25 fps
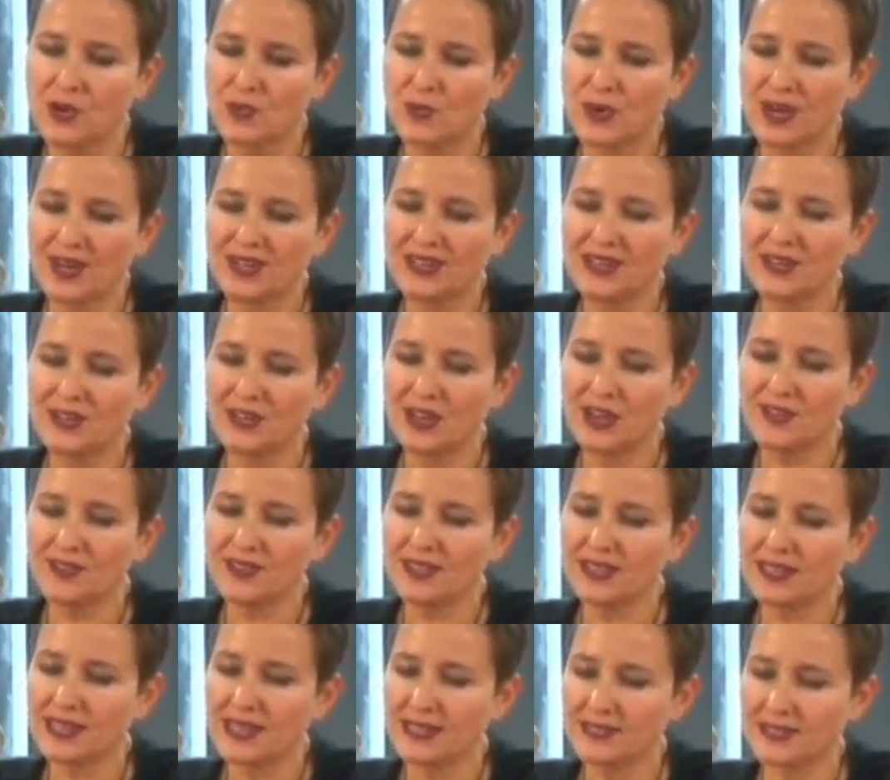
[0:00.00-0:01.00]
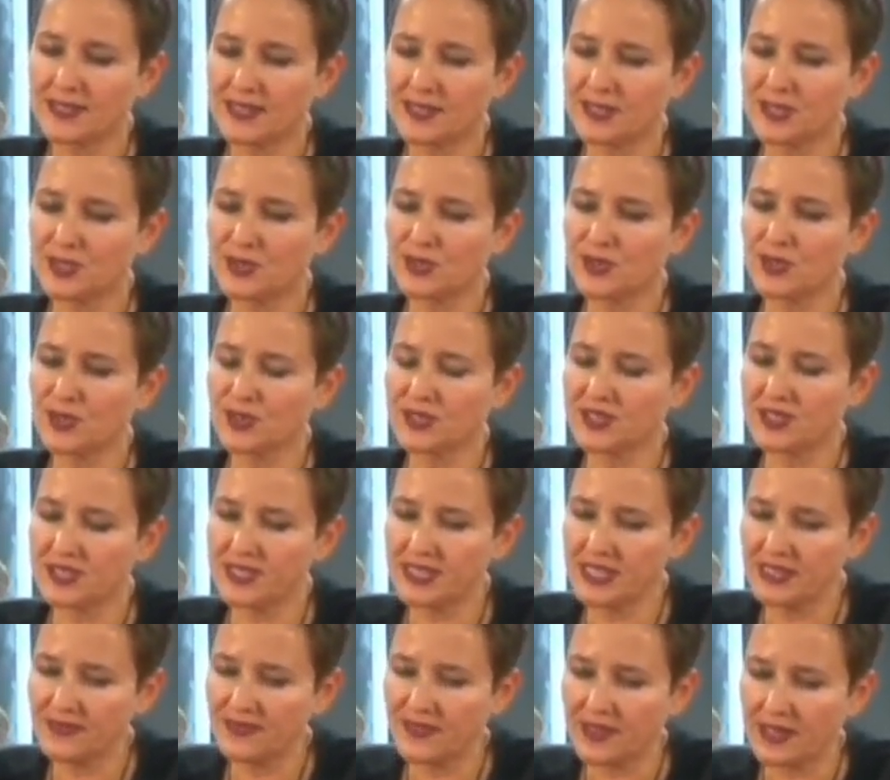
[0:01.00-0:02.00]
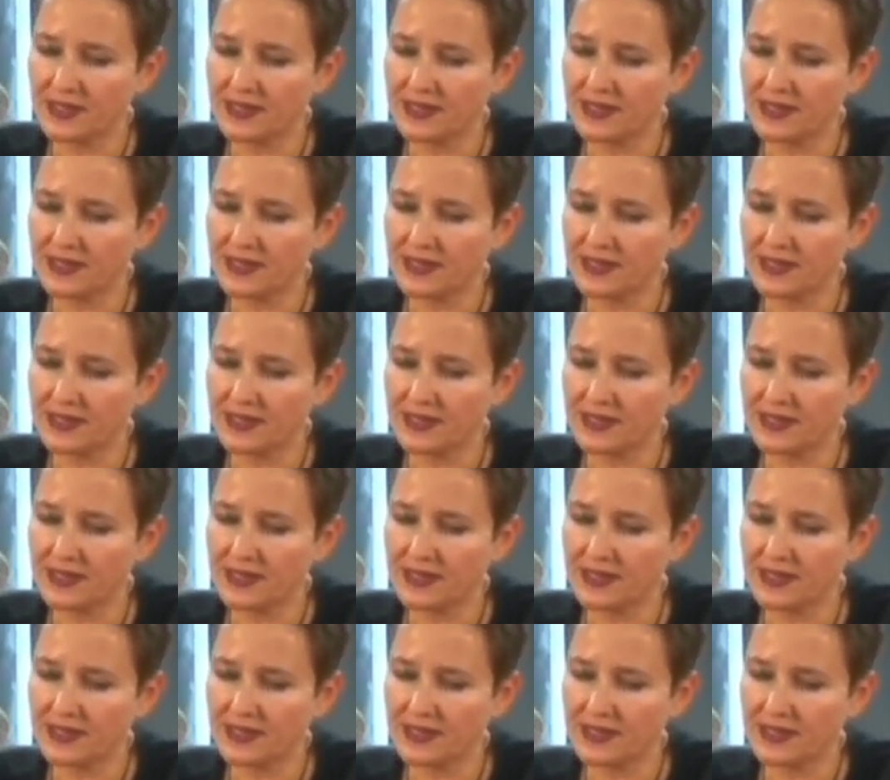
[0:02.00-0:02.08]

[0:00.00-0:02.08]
one nonetheless has to conceive